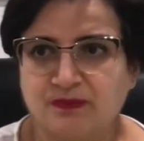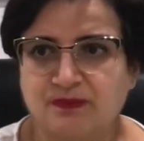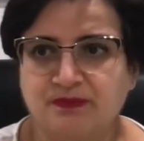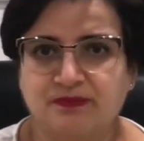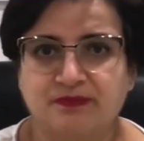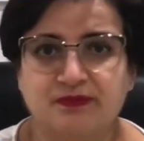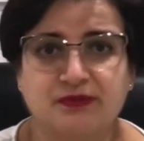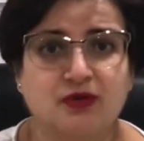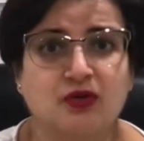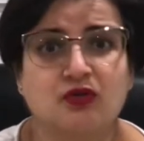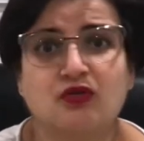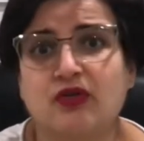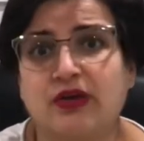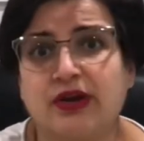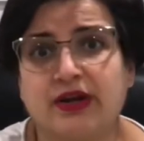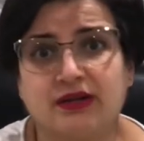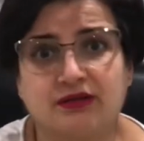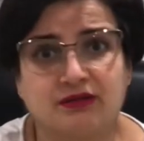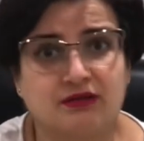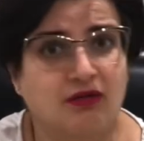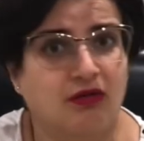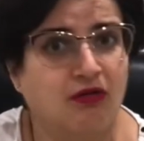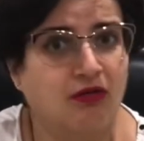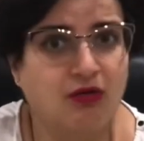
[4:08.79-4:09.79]
they're great,
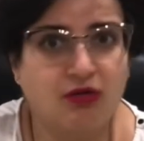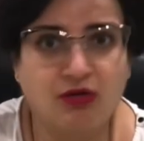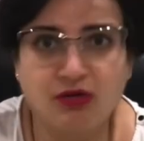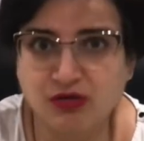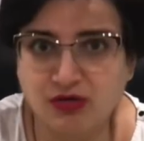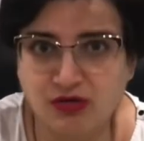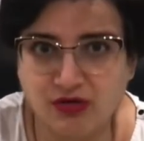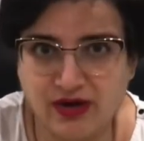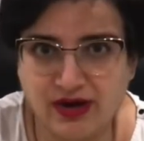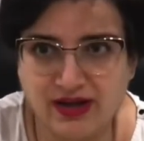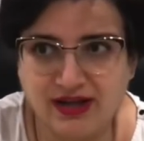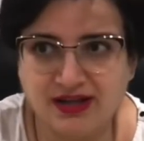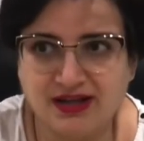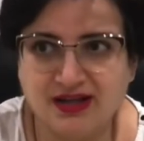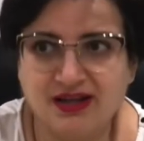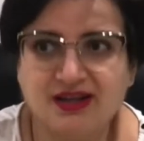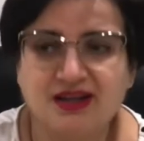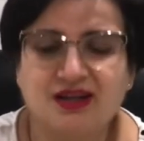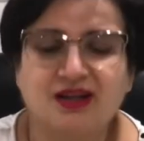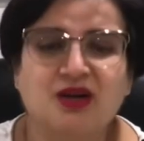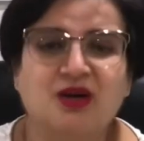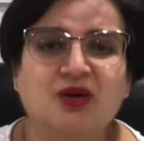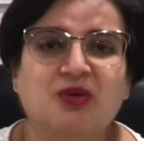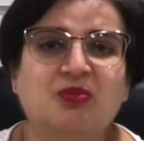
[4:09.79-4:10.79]
they're all great,
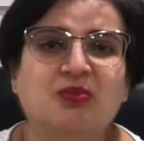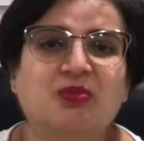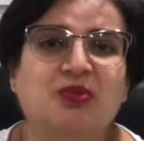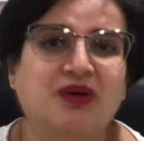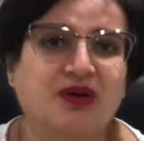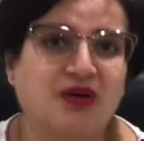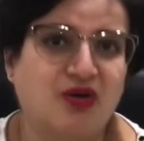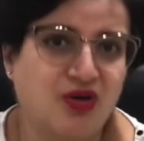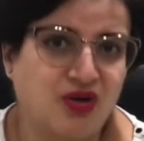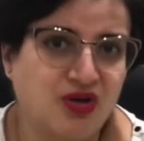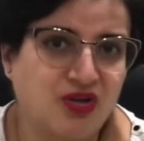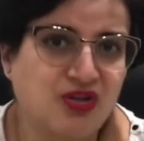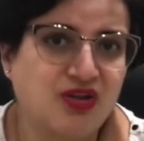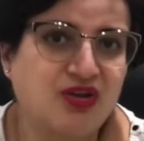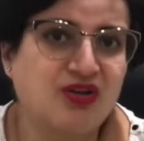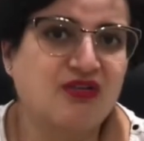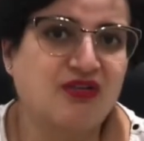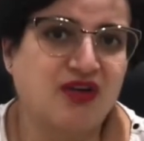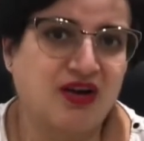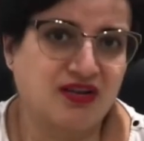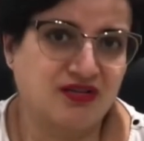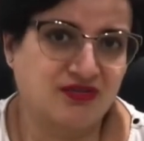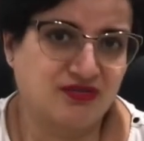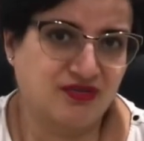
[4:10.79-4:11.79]
but are they
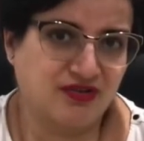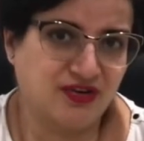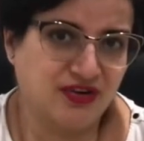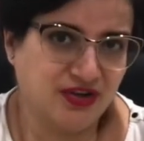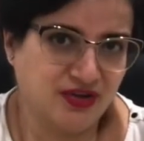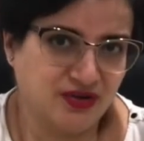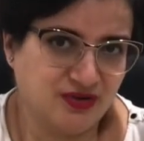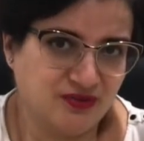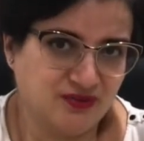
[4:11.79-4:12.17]
right for you?